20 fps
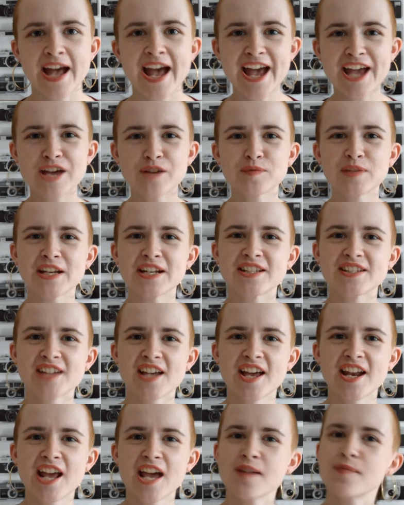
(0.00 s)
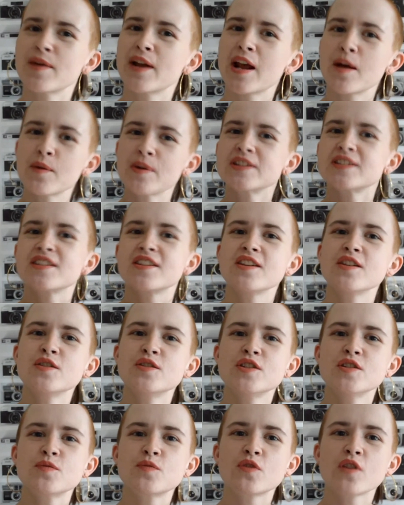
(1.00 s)
Hey, I'm DaniSurname, and I went to the
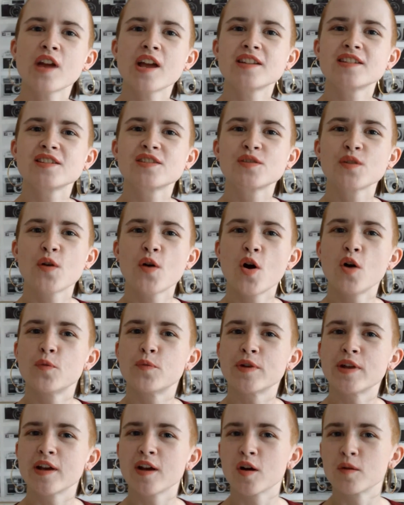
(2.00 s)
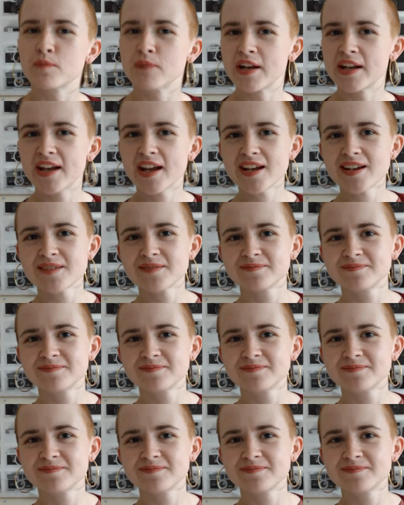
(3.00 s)
YouTube Creator Store opening on Monday.